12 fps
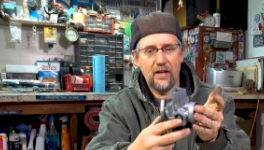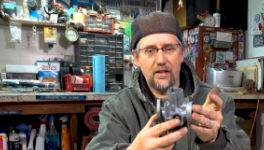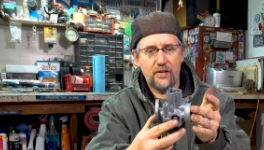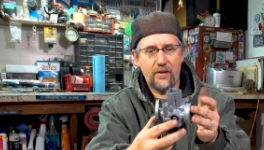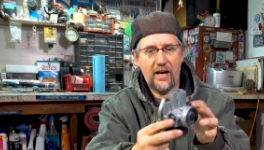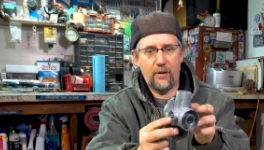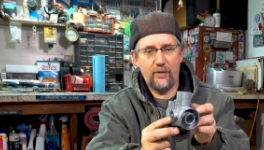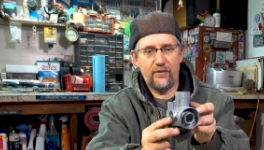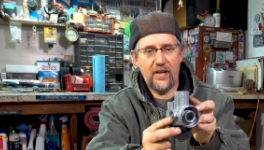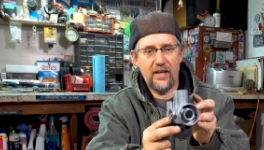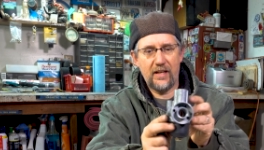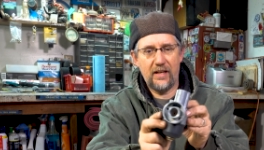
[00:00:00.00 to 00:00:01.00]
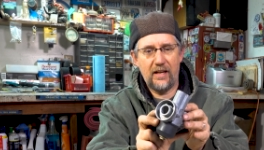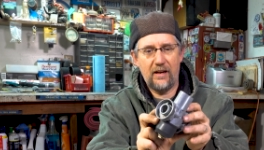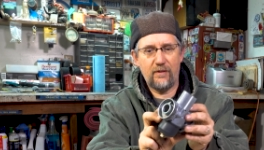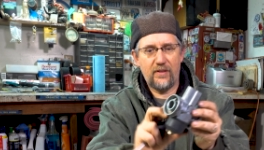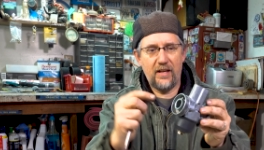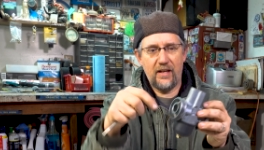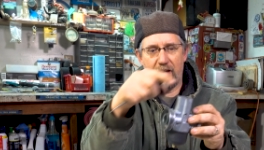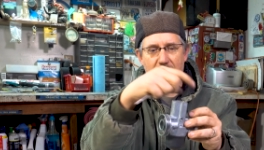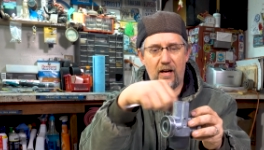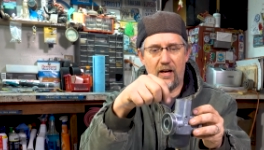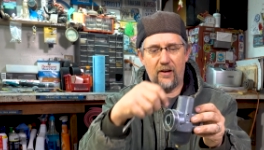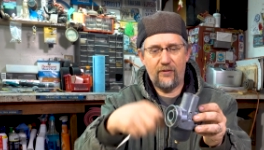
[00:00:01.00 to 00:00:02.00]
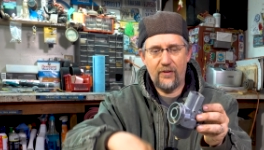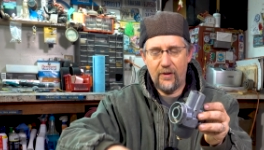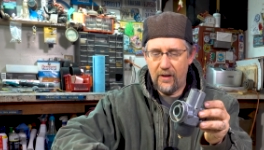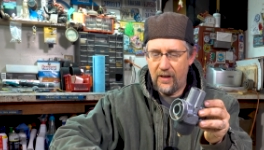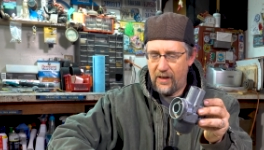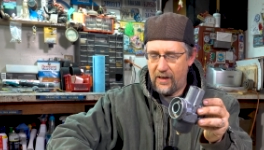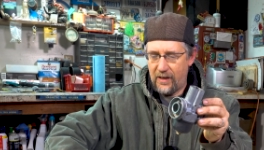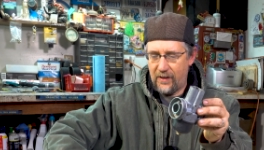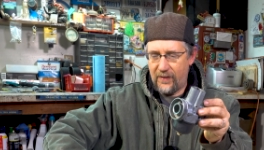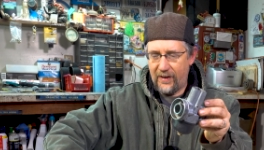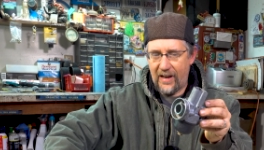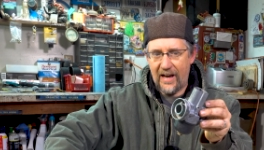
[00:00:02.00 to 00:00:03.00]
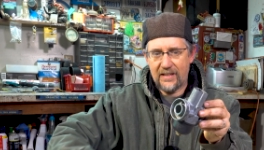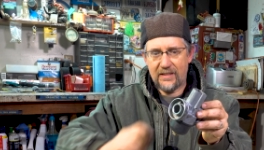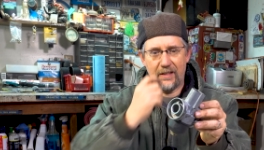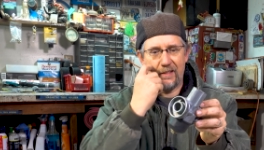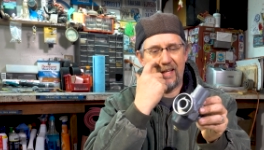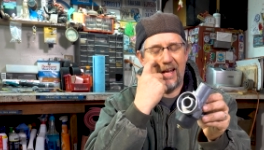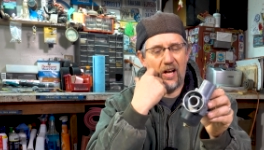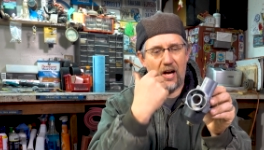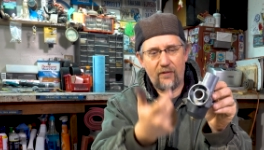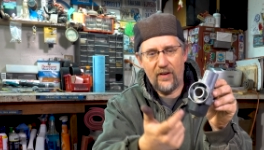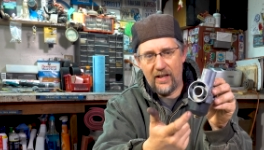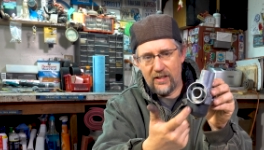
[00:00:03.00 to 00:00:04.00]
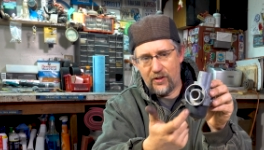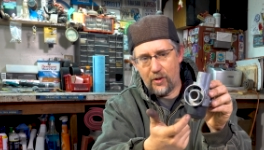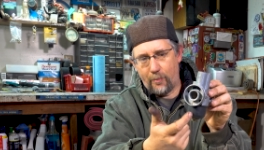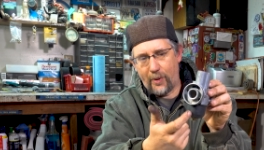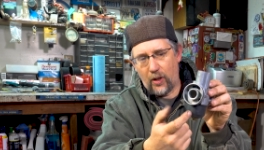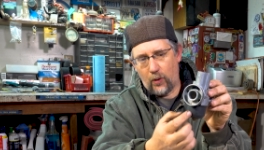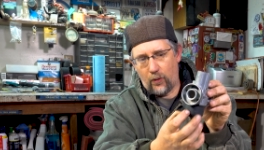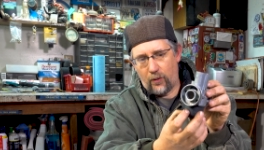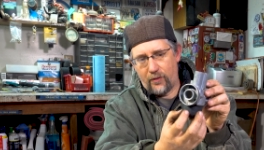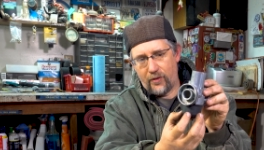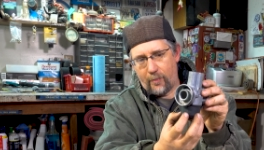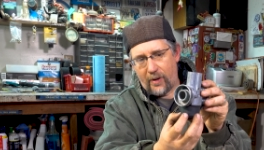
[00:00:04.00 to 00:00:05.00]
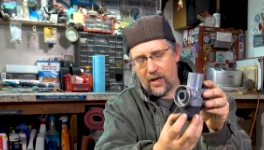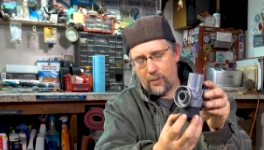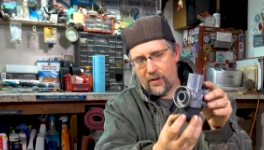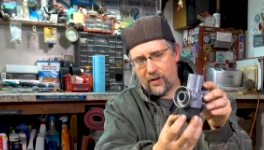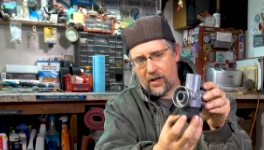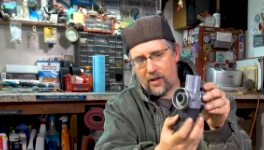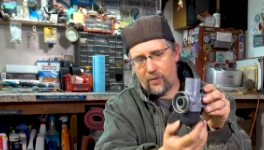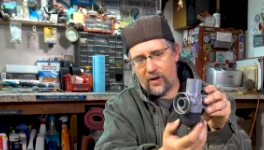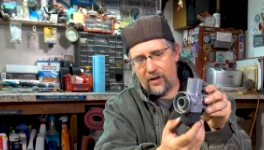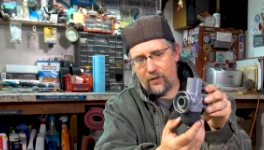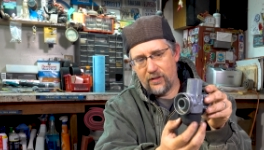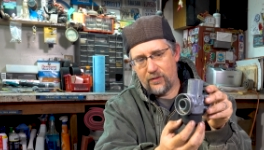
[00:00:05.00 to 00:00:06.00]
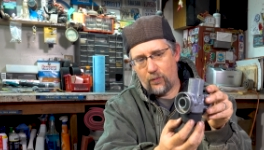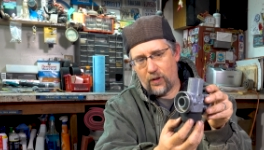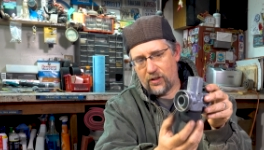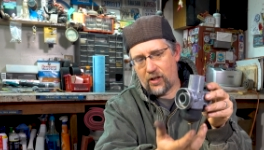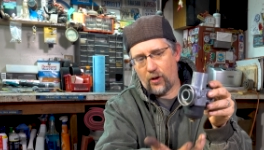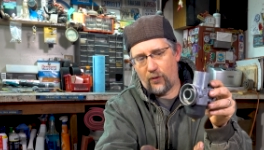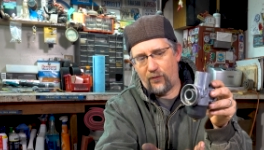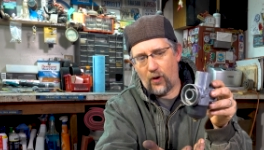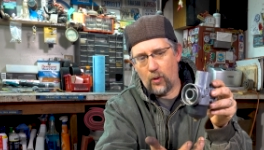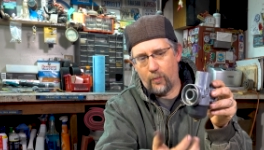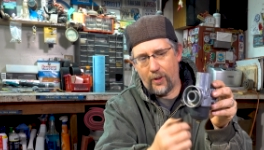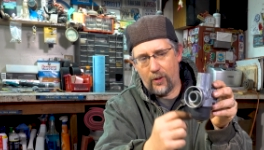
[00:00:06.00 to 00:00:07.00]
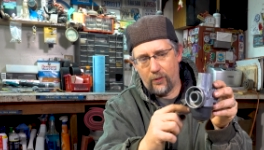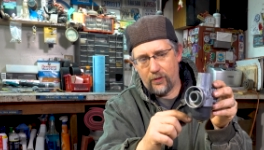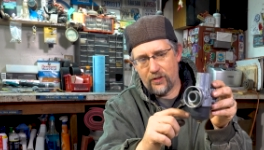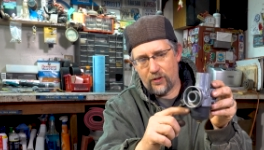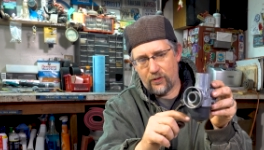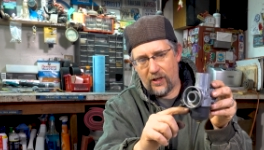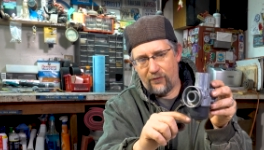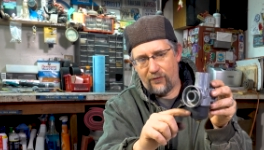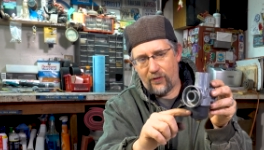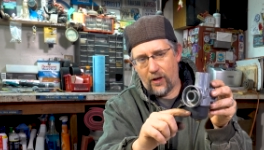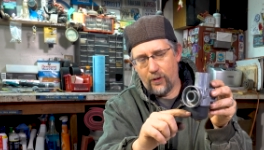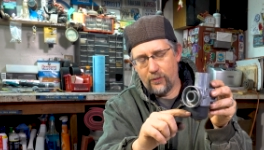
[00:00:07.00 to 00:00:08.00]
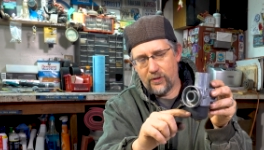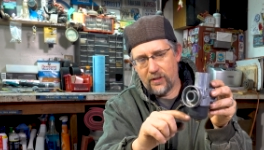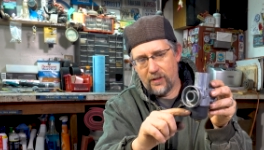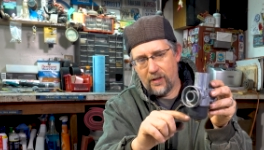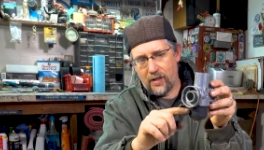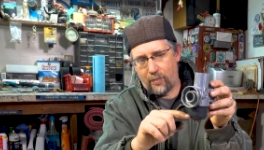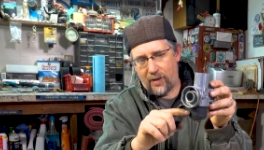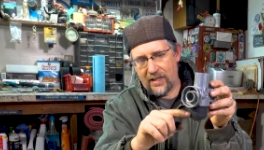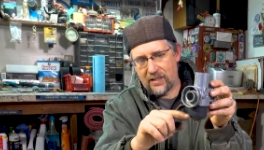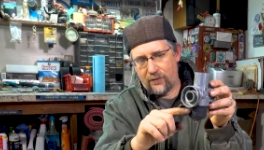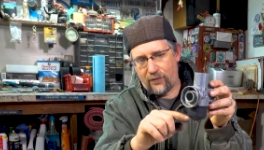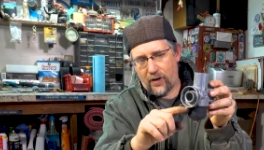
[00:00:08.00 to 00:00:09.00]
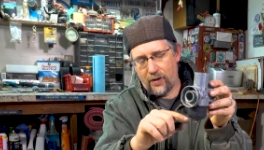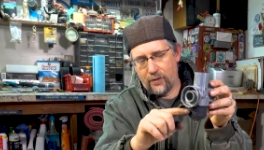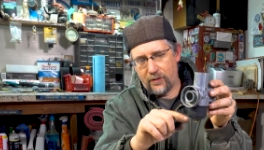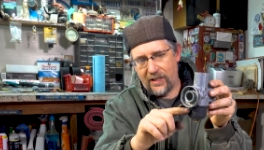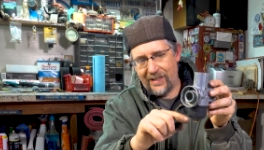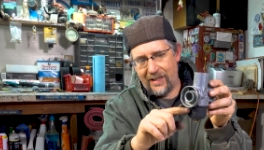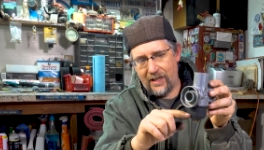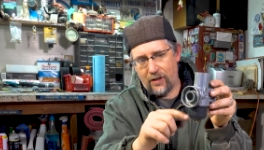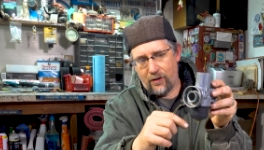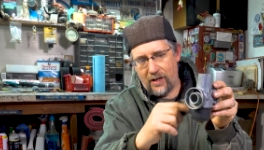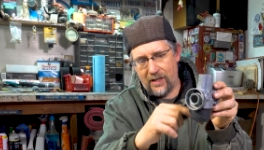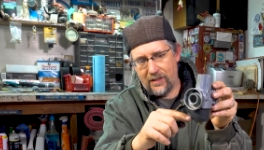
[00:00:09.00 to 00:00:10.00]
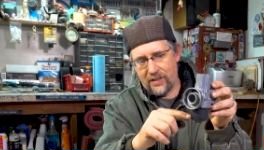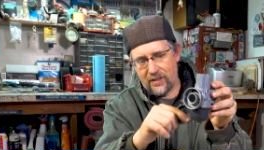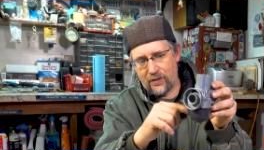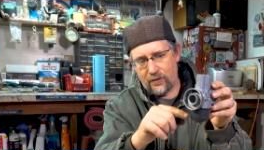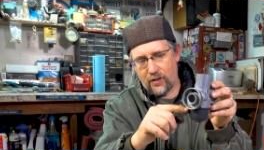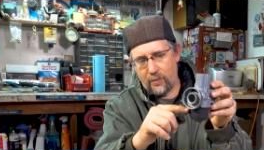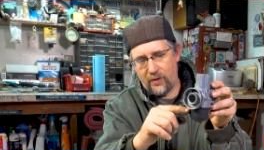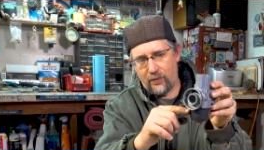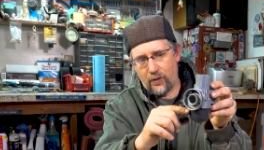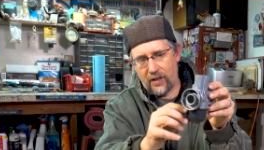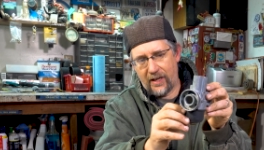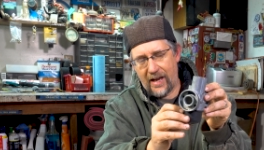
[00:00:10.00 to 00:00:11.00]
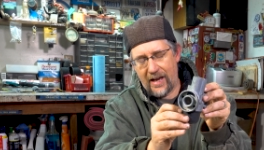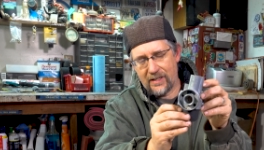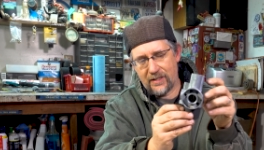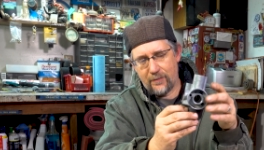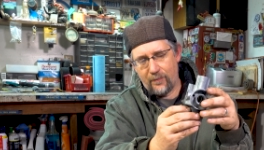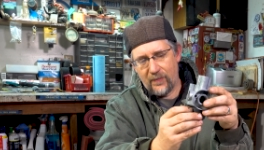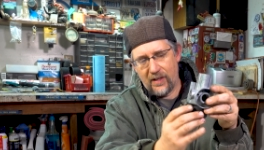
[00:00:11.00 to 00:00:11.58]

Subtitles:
So now we've taken everything off. The last thing to take off is the bowl. The bottom of the carburetor is what's called a float bowl, because there's a plastic float in here, and this is going to be full of gas.